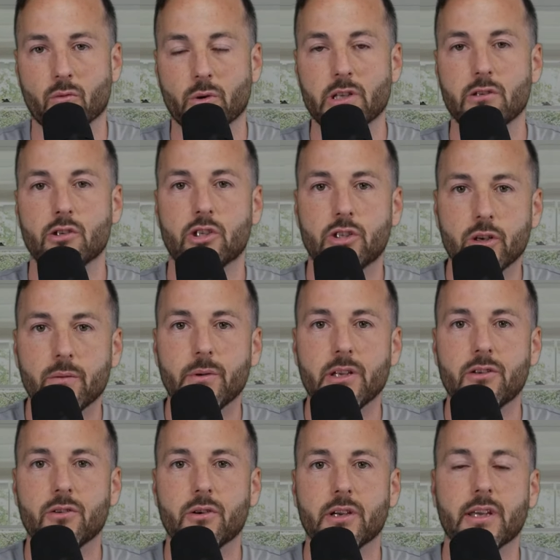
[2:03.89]
What you should be
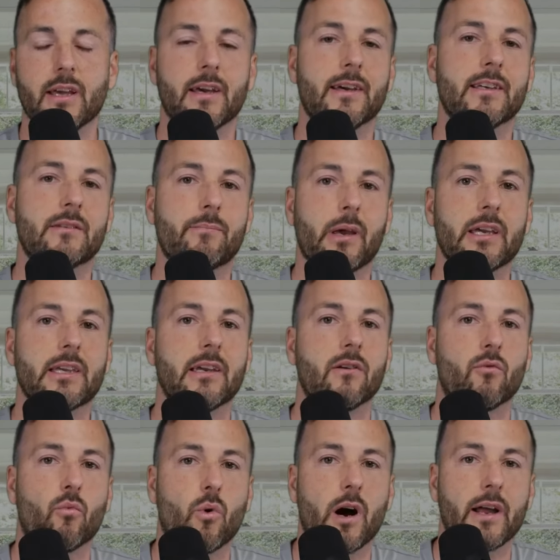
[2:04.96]
doing is
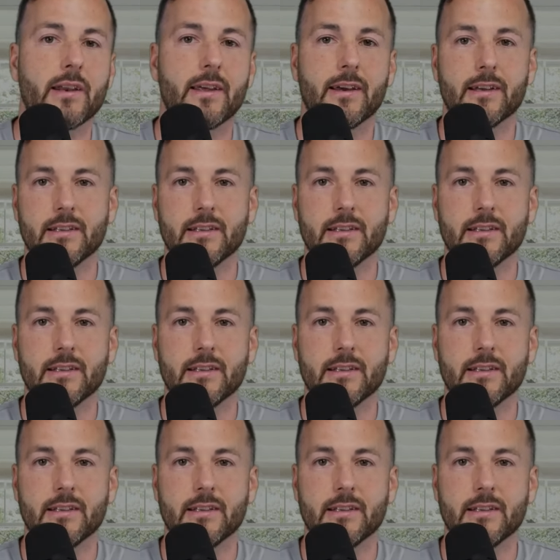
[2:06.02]
picking one